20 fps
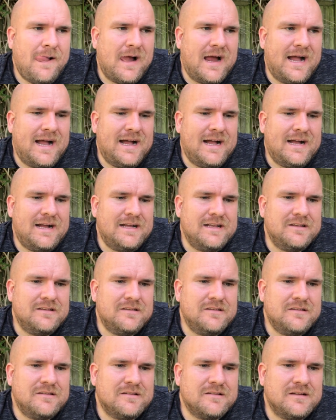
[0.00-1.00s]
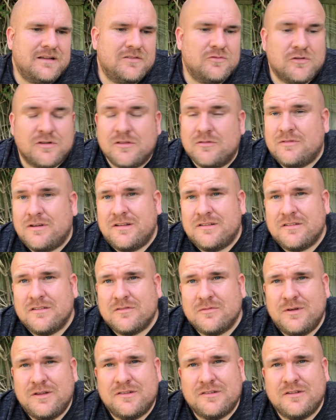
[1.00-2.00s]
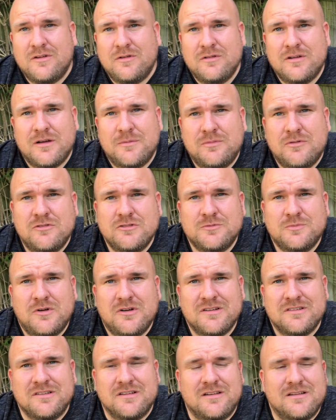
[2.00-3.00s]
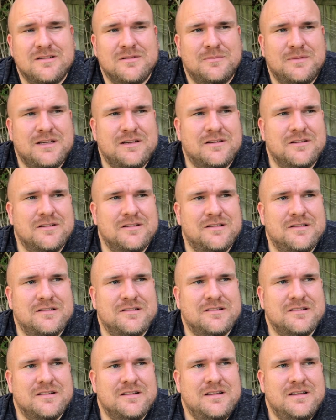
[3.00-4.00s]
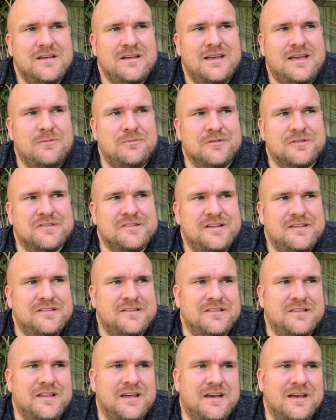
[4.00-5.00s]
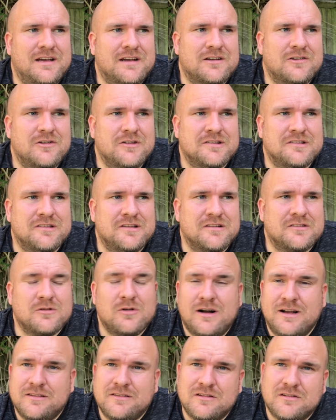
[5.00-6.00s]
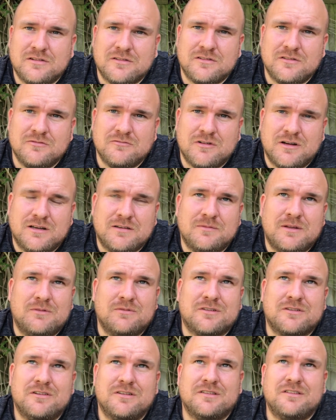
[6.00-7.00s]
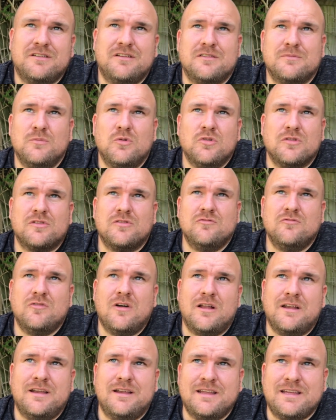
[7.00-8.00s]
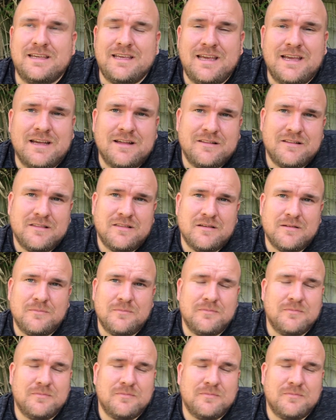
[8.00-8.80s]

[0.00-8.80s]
And it's one of the reasons we sold our Porsche Boxster, because it was sitting there costing us quite a lot to run. It was costing us more to run in a year than the